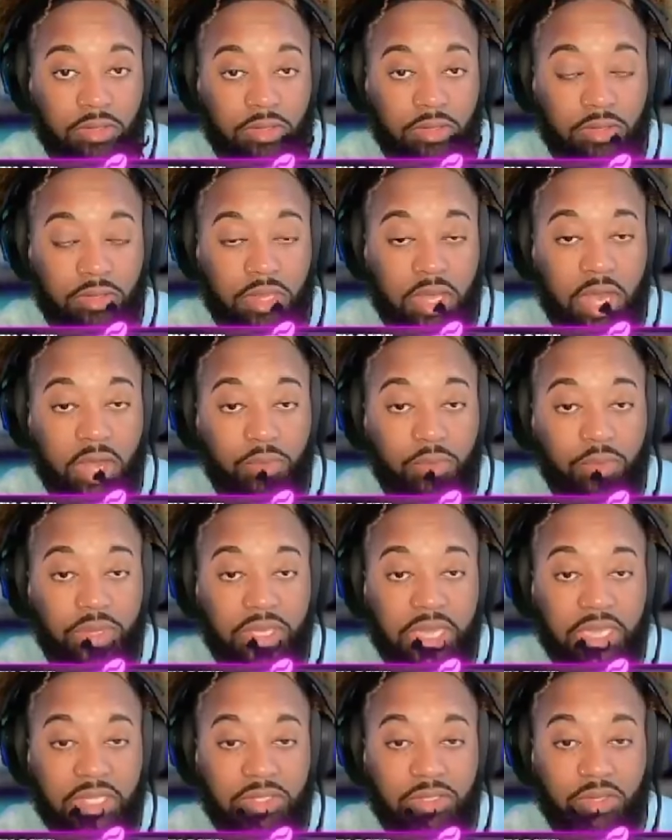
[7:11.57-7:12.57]
Now, how do we
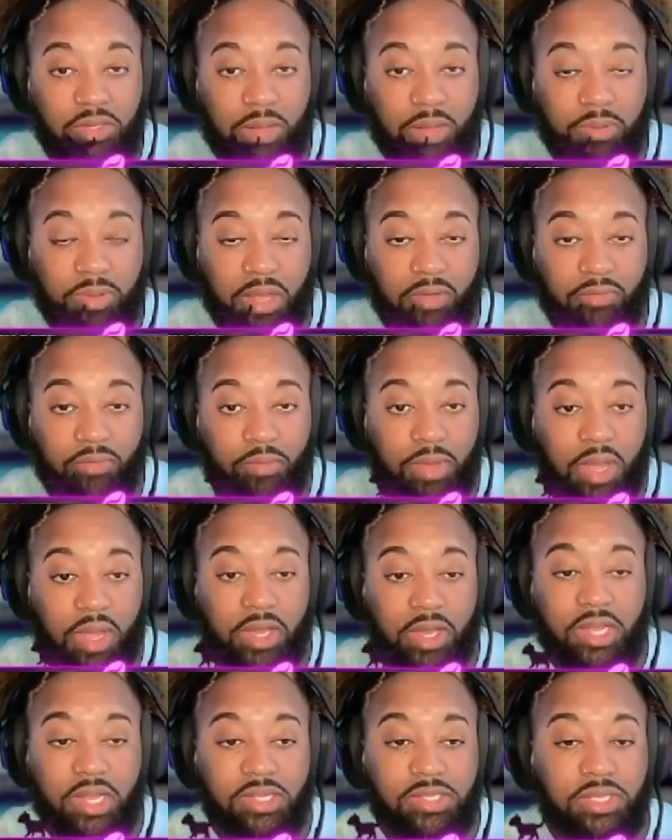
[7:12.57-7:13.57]
get to that platform? How
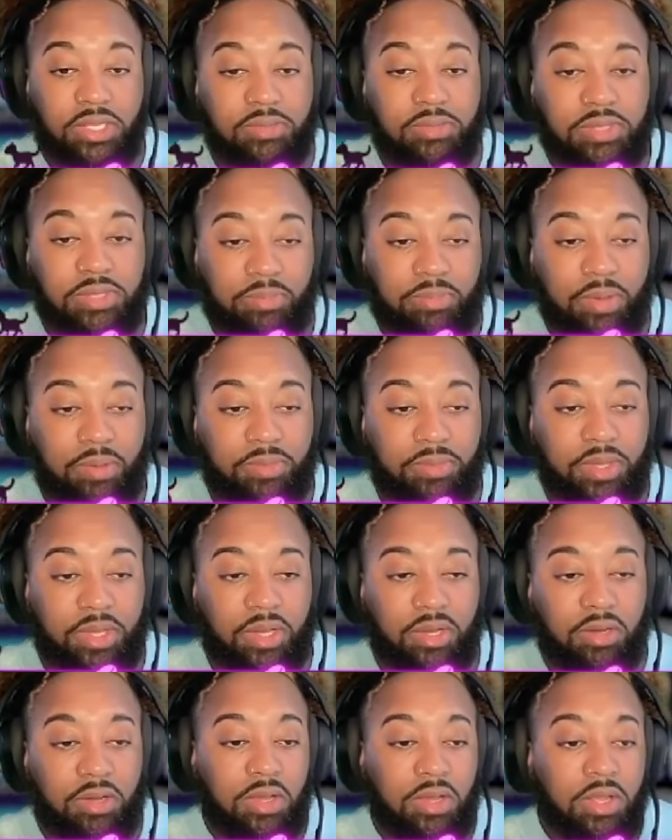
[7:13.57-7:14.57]
can our sim step up
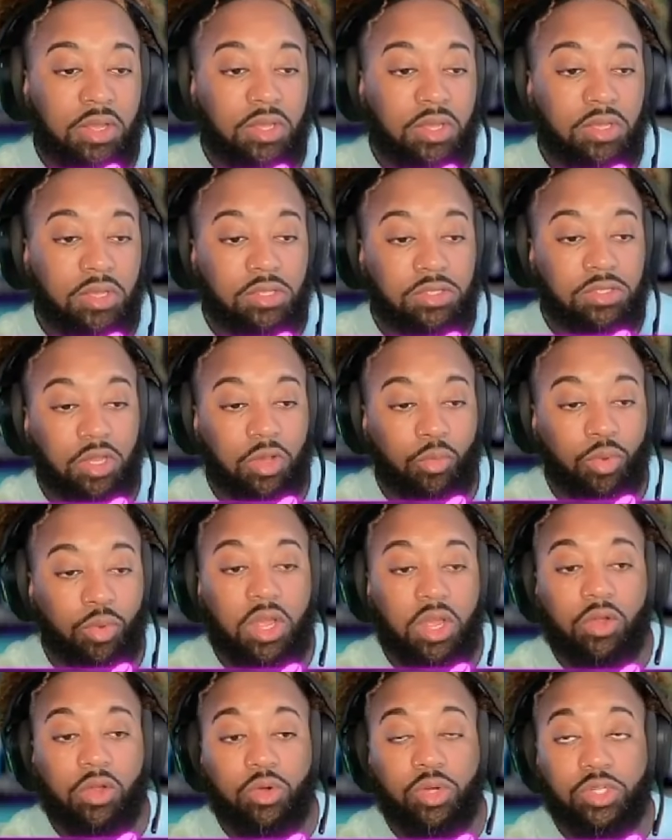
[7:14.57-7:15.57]
there? So we
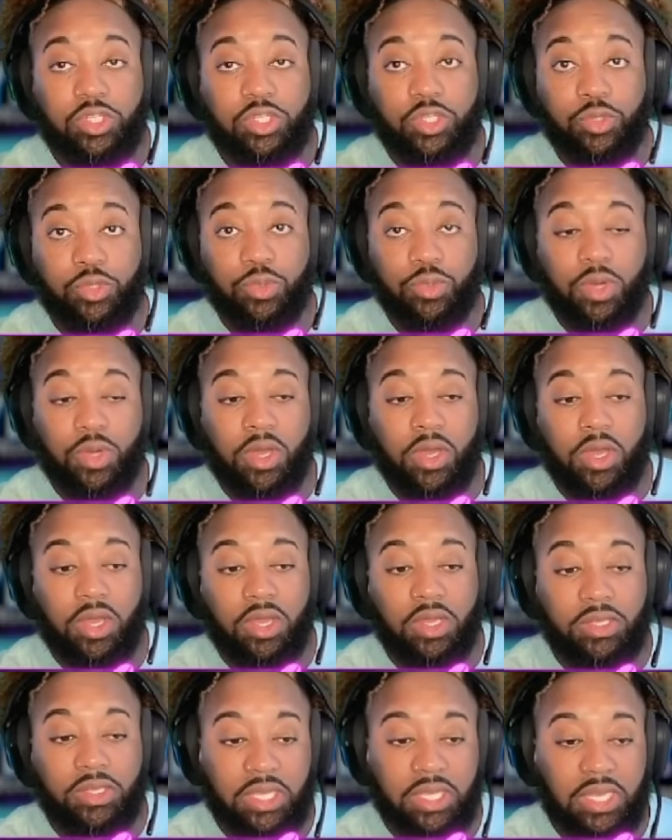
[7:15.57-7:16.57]
are going to
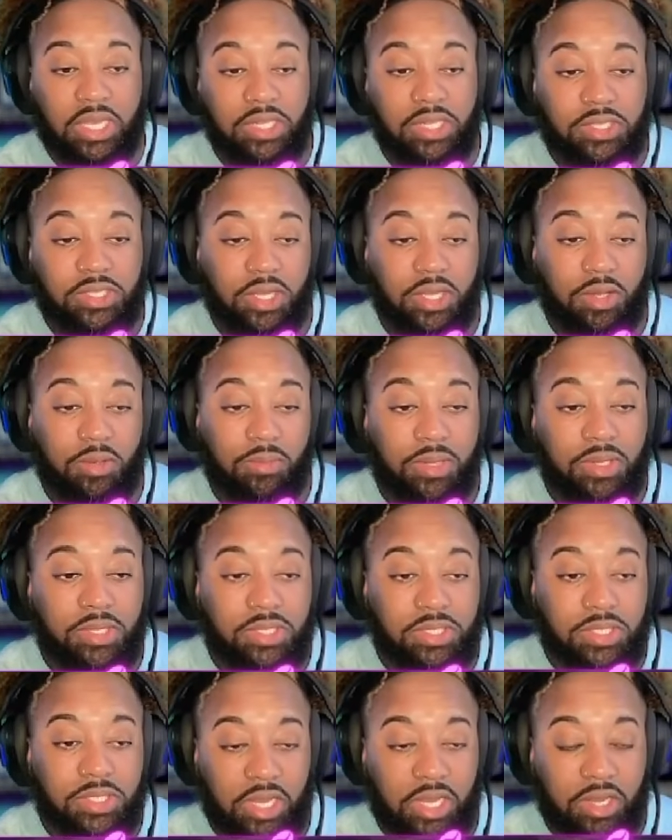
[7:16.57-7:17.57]
get some
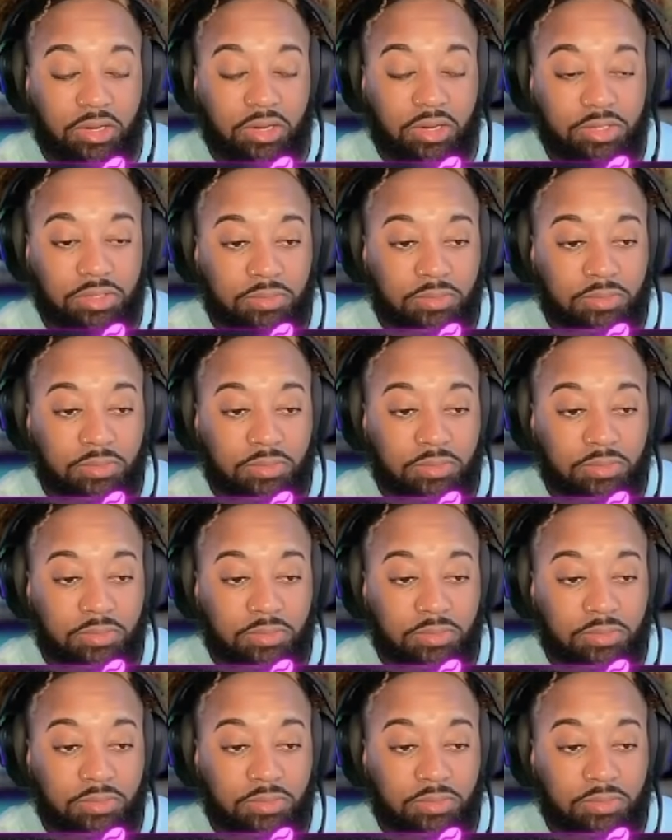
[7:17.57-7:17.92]
stairs.